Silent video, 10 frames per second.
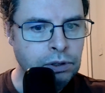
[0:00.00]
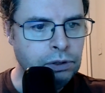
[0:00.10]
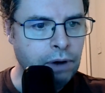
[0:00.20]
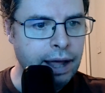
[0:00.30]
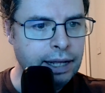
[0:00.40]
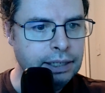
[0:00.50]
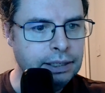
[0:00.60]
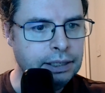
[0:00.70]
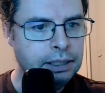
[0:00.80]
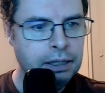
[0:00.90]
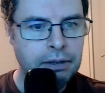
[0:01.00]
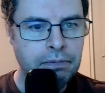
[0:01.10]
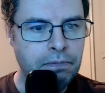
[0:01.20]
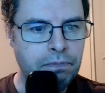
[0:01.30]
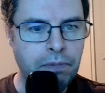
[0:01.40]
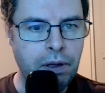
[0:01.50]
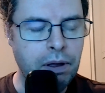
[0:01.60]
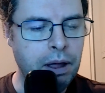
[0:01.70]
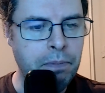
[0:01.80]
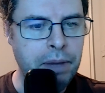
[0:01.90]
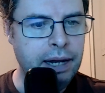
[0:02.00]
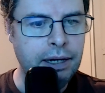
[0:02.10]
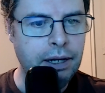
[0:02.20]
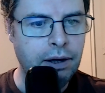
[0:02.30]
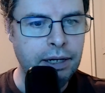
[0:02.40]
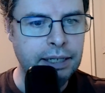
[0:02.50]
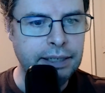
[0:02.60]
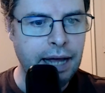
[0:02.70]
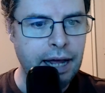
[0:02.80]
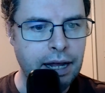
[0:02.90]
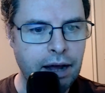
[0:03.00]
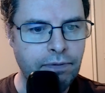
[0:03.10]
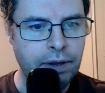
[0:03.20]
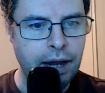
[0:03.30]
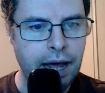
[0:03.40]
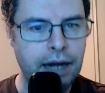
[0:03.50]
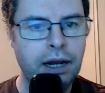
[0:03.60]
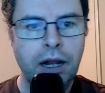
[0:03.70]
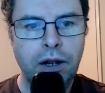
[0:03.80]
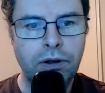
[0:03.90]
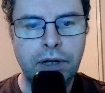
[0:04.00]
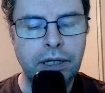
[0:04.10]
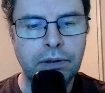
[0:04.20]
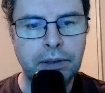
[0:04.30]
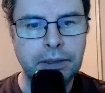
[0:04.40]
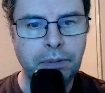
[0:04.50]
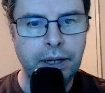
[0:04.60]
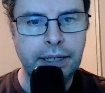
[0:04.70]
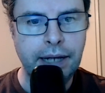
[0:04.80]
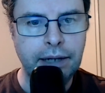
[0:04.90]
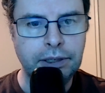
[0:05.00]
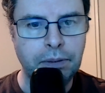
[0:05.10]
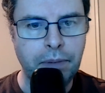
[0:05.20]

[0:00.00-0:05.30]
Dragons immediately on the attack after that, looking to exploit the extra